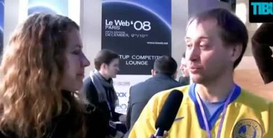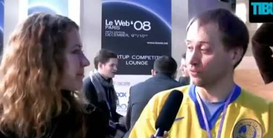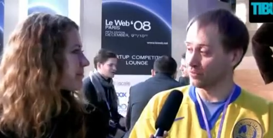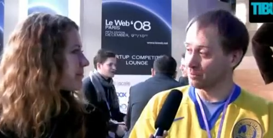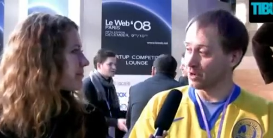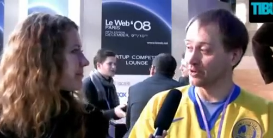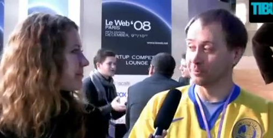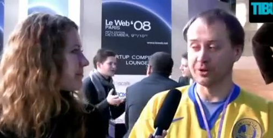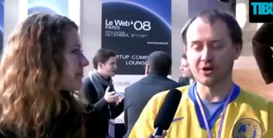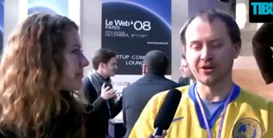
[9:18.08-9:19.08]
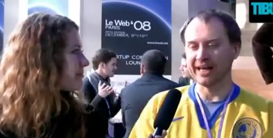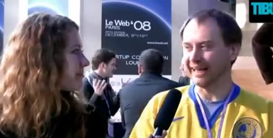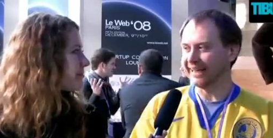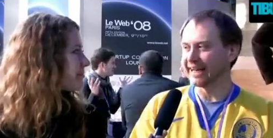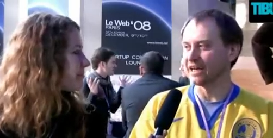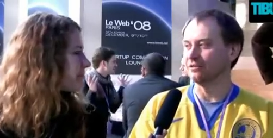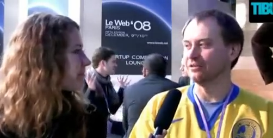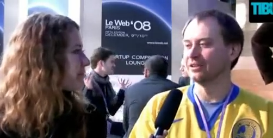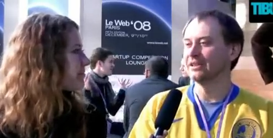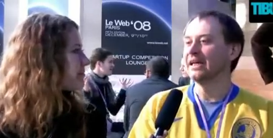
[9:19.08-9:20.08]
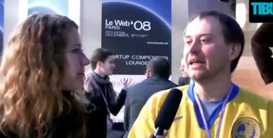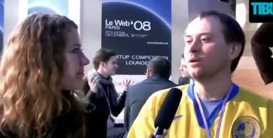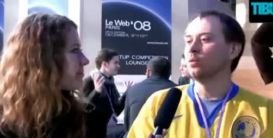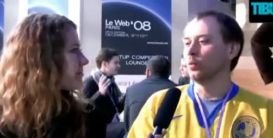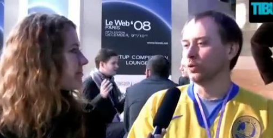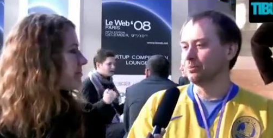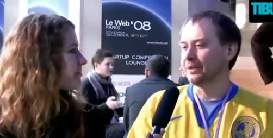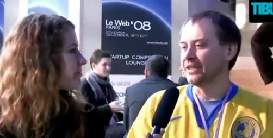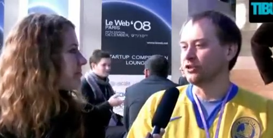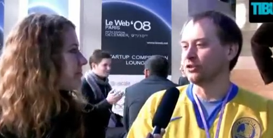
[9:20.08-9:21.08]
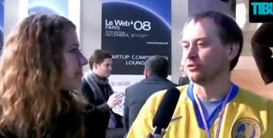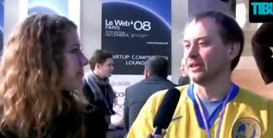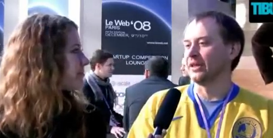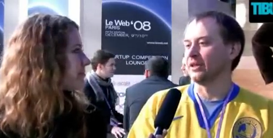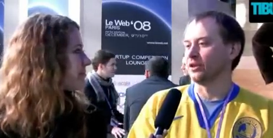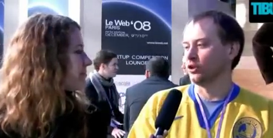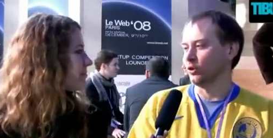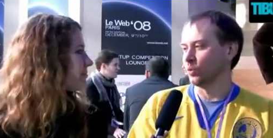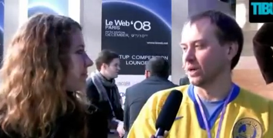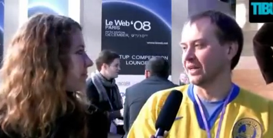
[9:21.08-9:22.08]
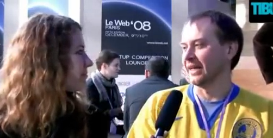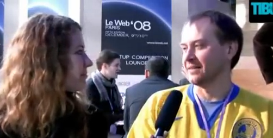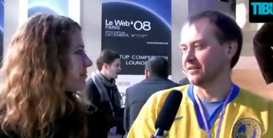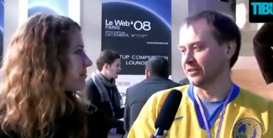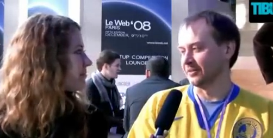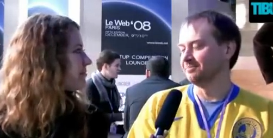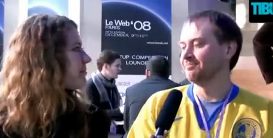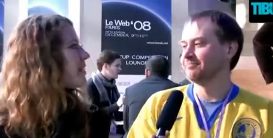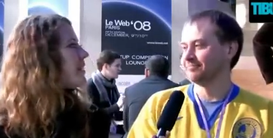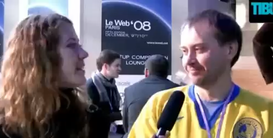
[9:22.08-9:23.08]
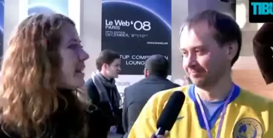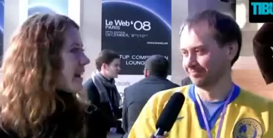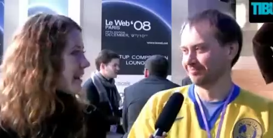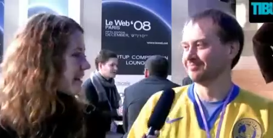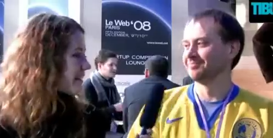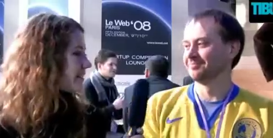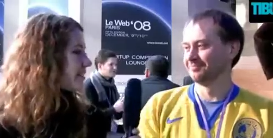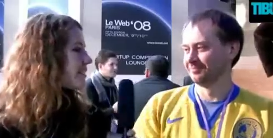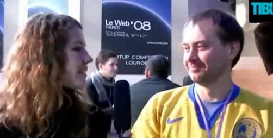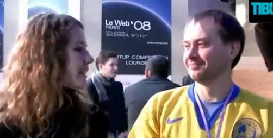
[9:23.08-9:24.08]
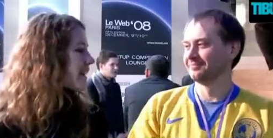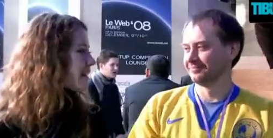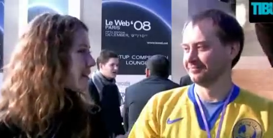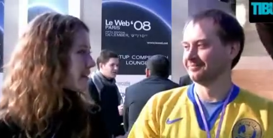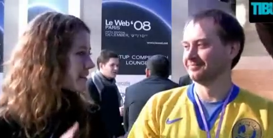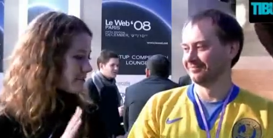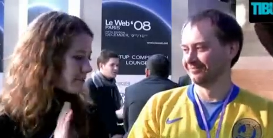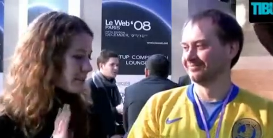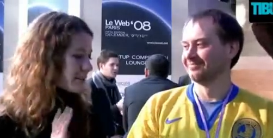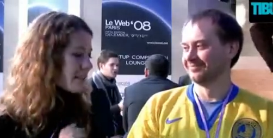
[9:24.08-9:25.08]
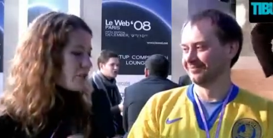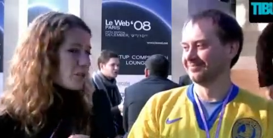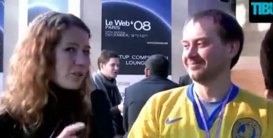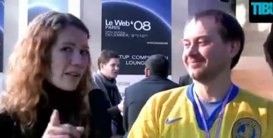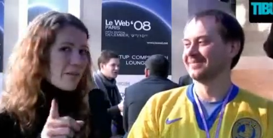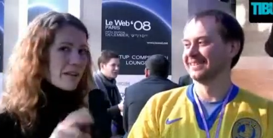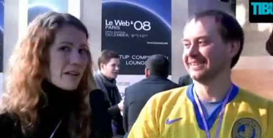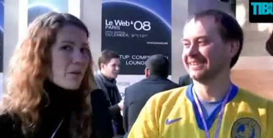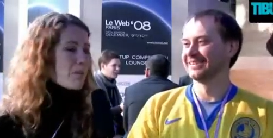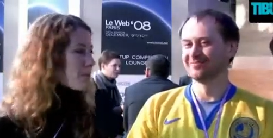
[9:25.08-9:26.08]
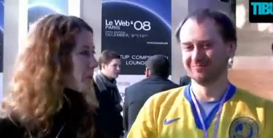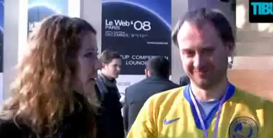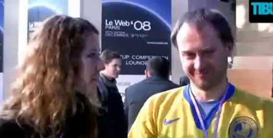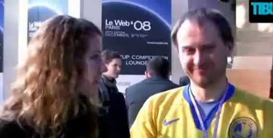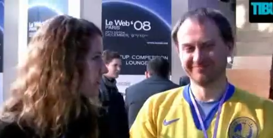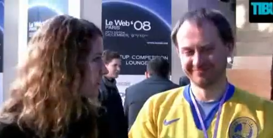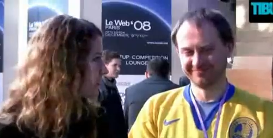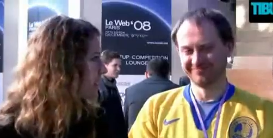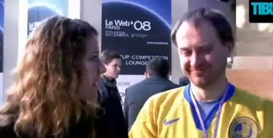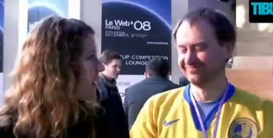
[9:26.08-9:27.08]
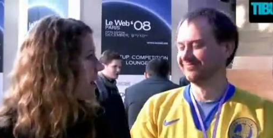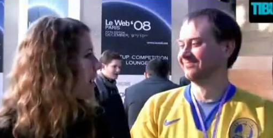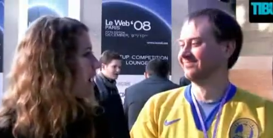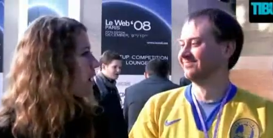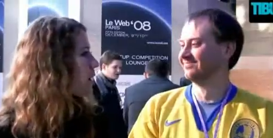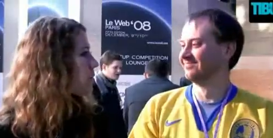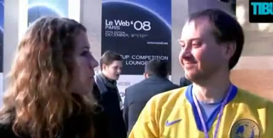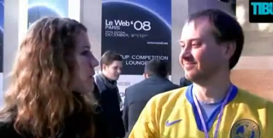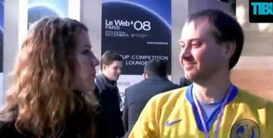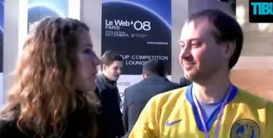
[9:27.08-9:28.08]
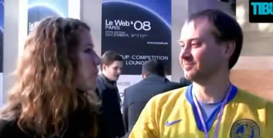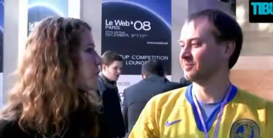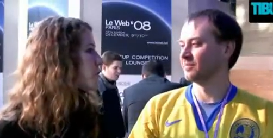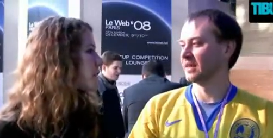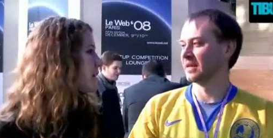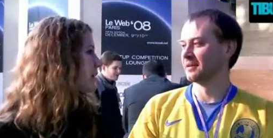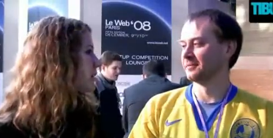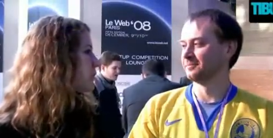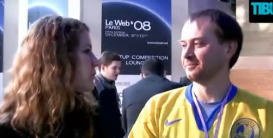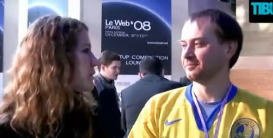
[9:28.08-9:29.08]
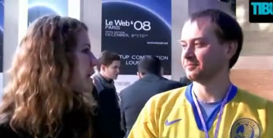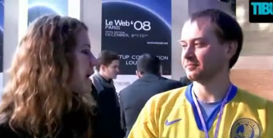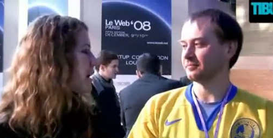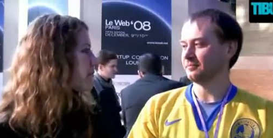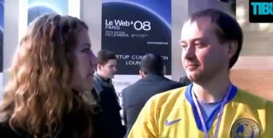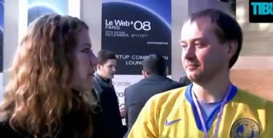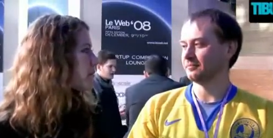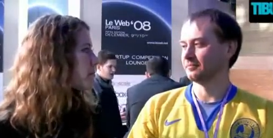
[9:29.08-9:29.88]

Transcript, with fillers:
Speaker 1: prove the model beyond any doubt, would be during Q1 next year.
Speaker 2: I uh, will stay tuned and I think more people out there too. Uh, one more wish uh, you would have for the